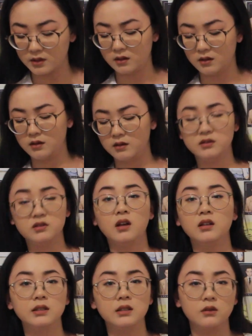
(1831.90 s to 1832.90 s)

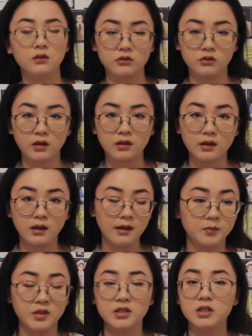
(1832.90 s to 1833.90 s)
non-lethal drug.
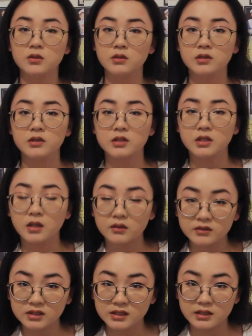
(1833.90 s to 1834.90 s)
But she got
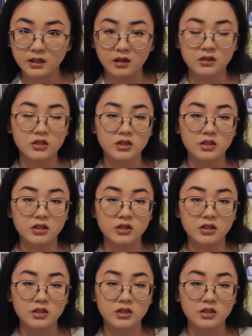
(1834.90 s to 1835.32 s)
really scared.